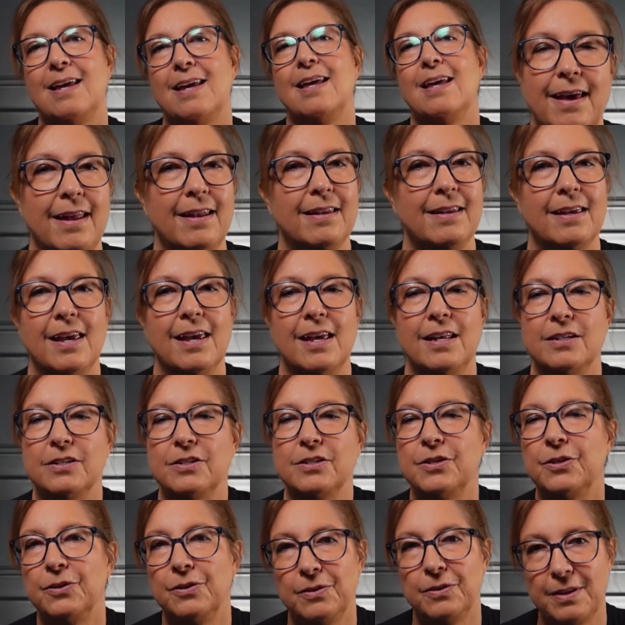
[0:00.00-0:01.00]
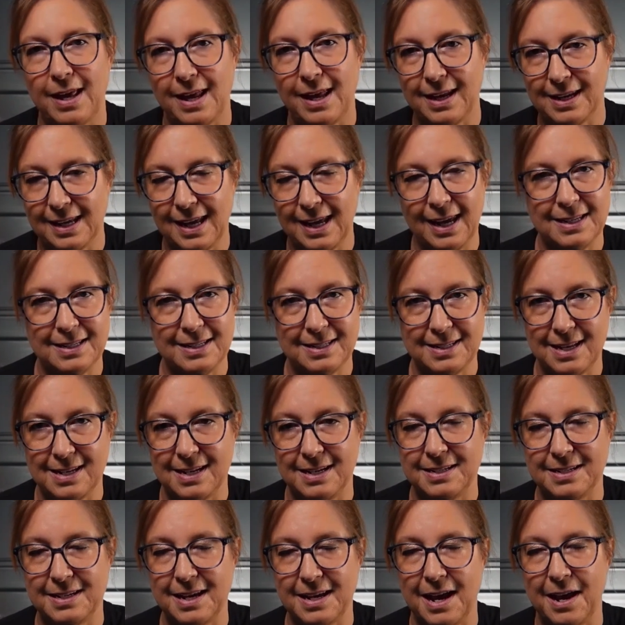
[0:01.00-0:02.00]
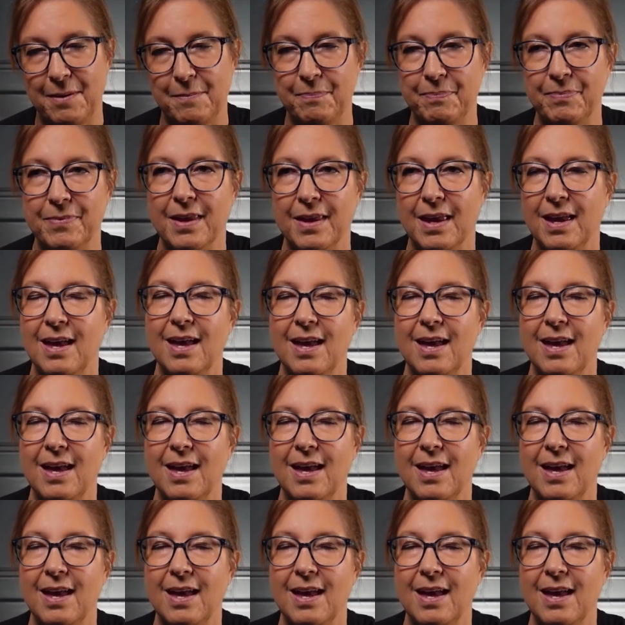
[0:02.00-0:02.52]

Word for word: that can turn that case on a dime.